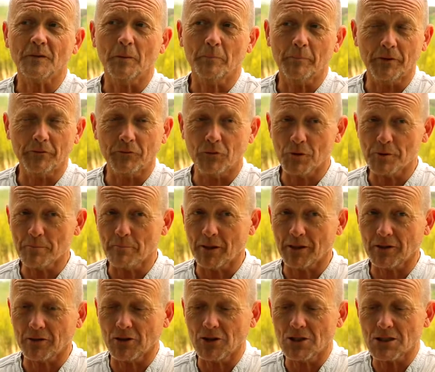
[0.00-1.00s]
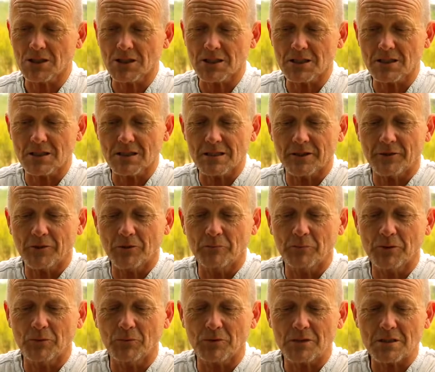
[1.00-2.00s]
But of course, by consciousness, I don't
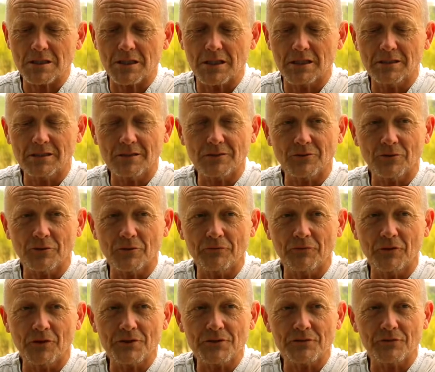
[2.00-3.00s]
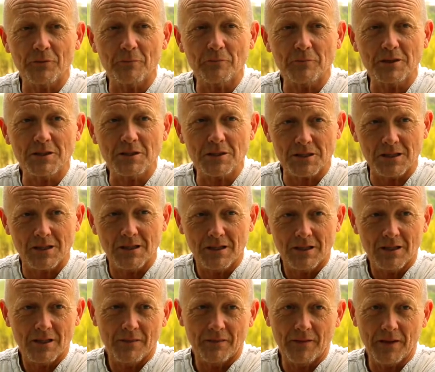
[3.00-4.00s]
mean what a scientist or a philosopher means.
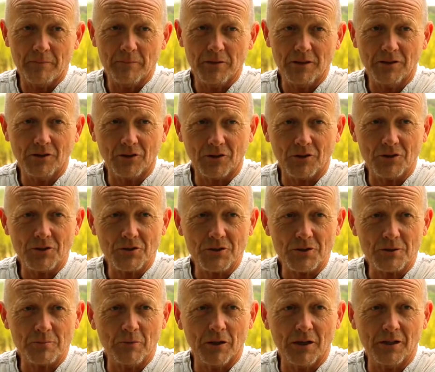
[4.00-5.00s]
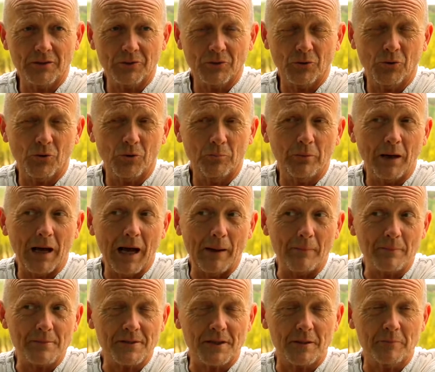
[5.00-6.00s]
They mean the conscious mind, or
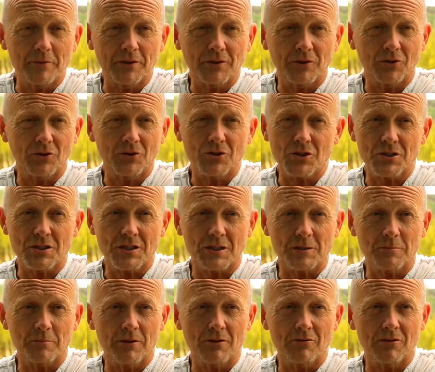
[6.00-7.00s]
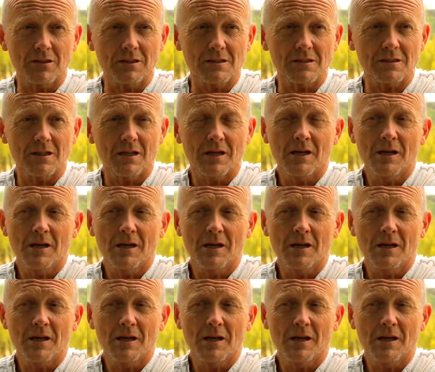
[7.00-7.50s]
perhaps they mean conscious experience.